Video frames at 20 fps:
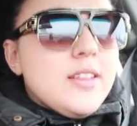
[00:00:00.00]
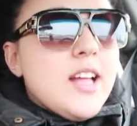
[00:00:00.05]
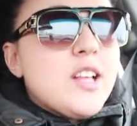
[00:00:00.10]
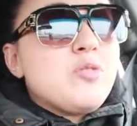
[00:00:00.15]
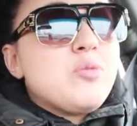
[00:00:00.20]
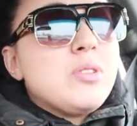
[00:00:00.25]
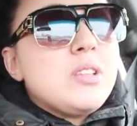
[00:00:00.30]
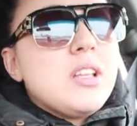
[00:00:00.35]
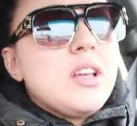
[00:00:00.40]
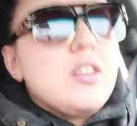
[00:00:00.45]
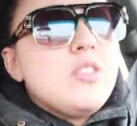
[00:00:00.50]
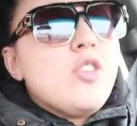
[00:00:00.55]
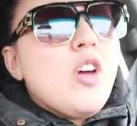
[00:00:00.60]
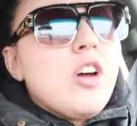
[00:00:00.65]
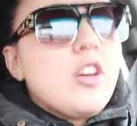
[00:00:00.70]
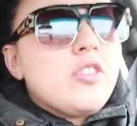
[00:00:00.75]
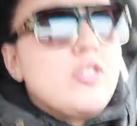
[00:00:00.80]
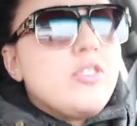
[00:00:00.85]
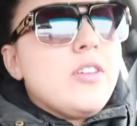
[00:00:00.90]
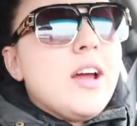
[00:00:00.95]
That's what the
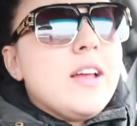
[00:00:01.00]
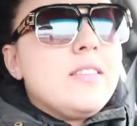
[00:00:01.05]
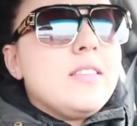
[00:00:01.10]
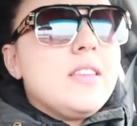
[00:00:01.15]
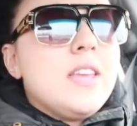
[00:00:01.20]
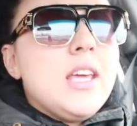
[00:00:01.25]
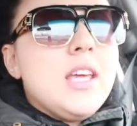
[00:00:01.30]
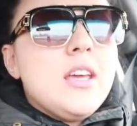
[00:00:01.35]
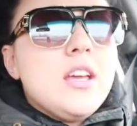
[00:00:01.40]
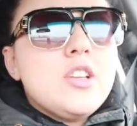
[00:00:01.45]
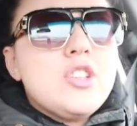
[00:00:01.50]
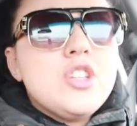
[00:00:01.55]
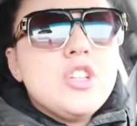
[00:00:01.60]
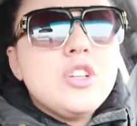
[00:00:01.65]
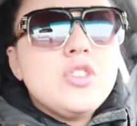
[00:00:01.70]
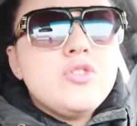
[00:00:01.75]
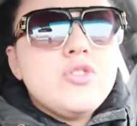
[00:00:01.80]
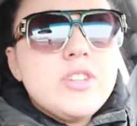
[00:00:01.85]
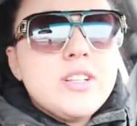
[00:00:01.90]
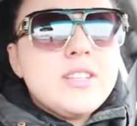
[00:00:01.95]
doctor at the
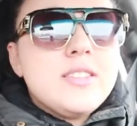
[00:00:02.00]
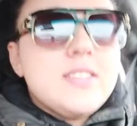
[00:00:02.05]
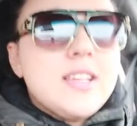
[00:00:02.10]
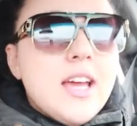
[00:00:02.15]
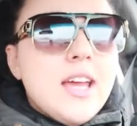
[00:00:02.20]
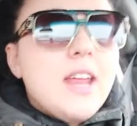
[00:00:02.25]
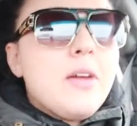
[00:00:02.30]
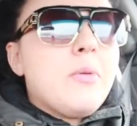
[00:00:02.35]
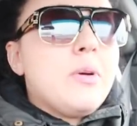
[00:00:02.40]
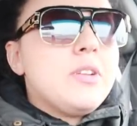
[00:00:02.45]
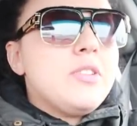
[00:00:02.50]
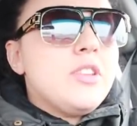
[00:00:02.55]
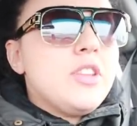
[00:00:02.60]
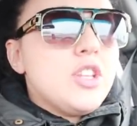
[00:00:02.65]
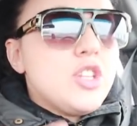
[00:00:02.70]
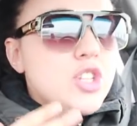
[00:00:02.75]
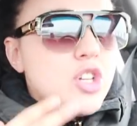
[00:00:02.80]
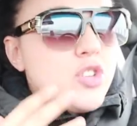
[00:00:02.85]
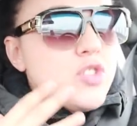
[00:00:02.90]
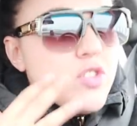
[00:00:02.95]
children's said. I went to the
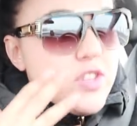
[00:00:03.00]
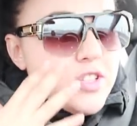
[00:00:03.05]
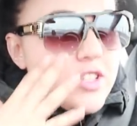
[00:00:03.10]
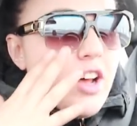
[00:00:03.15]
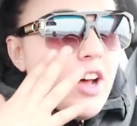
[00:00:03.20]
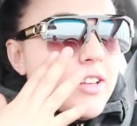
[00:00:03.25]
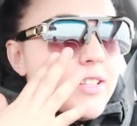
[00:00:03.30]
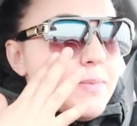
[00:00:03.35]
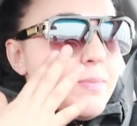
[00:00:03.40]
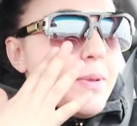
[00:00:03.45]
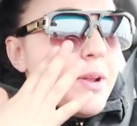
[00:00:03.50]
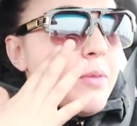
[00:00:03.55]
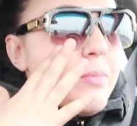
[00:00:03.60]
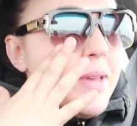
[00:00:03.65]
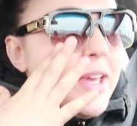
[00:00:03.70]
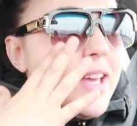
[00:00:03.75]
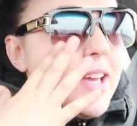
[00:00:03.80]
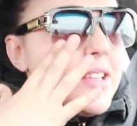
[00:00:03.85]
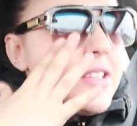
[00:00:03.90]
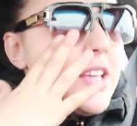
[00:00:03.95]
children's hospital
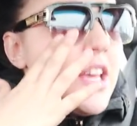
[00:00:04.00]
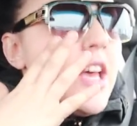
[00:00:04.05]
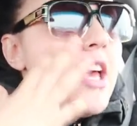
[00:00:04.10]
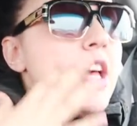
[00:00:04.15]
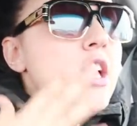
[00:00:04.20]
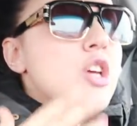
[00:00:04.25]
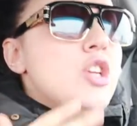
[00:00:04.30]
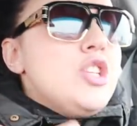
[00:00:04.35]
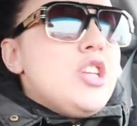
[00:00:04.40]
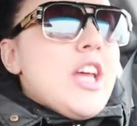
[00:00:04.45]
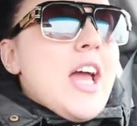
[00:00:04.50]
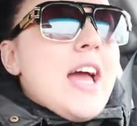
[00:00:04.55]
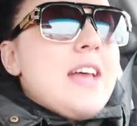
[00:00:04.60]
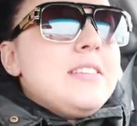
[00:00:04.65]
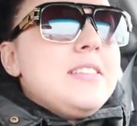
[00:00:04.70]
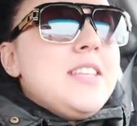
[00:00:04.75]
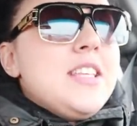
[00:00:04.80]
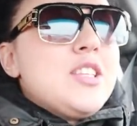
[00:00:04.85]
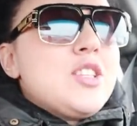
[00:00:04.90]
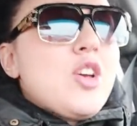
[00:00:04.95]
because she
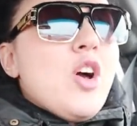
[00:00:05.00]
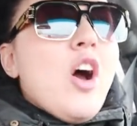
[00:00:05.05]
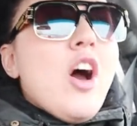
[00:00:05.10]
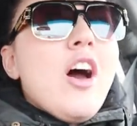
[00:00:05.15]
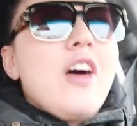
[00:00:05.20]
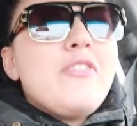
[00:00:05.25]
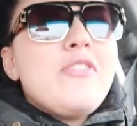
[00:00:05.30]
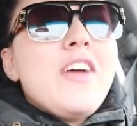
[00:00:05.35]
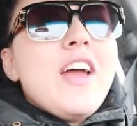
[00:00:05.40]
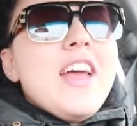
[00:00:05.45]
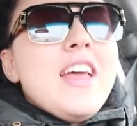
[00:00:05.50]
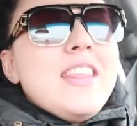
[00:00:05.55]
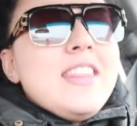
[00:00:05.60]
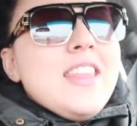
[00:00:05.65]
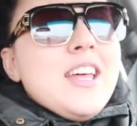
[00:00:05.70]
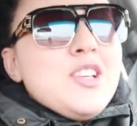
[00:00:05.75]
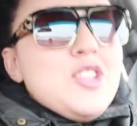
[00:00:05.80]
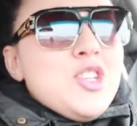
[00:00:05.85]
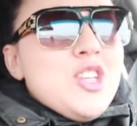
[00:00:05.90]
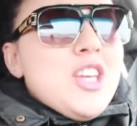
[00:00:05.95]
has this cough
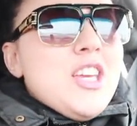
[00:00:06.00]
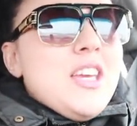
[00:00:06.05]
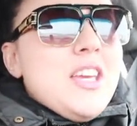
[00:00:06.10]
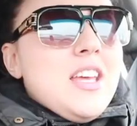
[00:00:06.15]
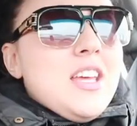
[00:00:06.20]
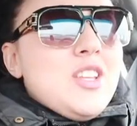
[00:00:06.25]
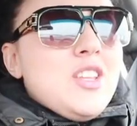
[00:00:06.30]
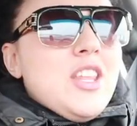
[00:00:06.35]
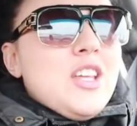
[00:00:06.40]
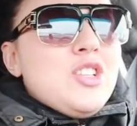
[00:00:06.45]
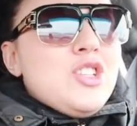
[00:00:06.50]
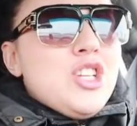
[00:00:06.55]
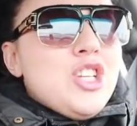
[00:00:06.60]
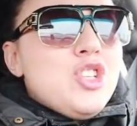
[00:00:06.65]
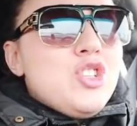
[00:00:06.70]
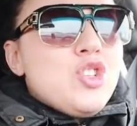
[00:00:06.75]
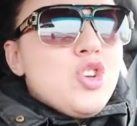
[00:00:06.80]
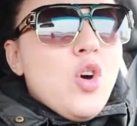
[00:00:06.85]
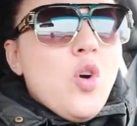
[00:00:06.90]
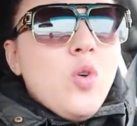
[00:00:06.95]
that she
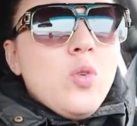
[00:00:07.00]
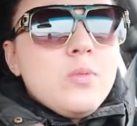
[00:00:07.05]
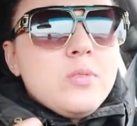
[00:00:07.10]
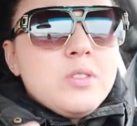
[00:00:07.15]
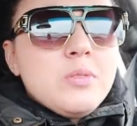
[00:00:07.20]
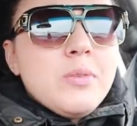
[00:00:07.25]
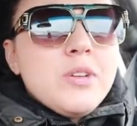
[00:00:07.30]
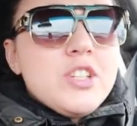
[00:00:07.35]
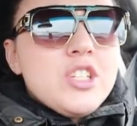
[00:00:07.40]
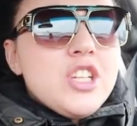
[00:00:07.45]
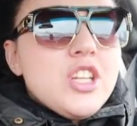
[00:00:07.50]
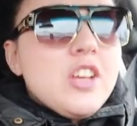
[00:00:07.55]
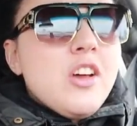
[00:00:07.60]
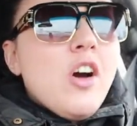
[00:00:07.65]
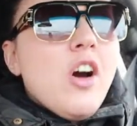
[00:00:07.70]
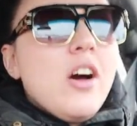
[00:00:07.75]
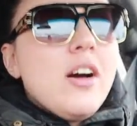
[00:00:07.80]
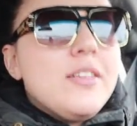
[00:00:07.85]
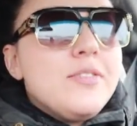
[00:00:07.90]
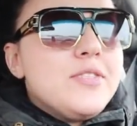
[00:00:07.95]
chokes when she
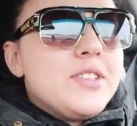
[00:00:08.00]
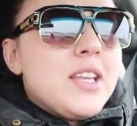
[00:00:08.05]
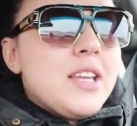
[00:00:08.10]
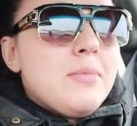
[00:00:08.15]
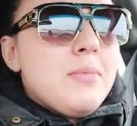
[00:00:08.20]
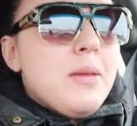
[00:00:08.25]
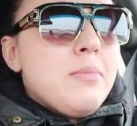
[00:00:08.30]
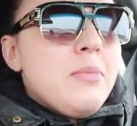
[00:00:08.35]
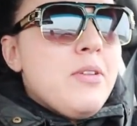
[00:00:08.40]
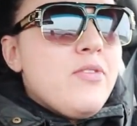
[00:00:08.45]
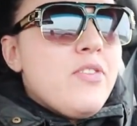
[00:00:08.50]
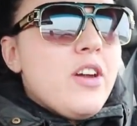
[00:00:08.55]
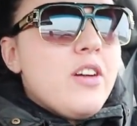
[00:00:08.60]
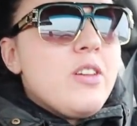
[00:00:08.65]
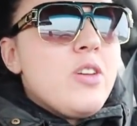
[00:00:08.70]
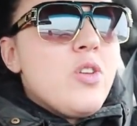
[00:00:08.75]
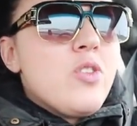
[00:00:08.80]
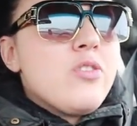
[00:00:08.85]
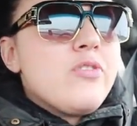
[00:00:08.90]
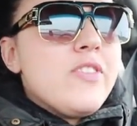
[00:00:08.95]
coughs, and it made me
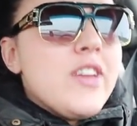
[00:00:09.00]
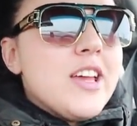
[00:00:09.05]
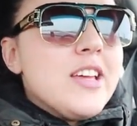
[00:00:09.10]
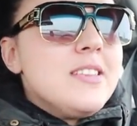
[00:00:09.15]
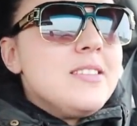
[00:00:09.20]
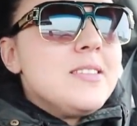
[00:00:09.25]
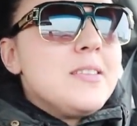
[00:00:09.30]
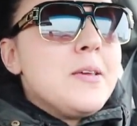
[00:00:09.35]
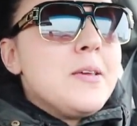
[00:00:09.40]
very nervous.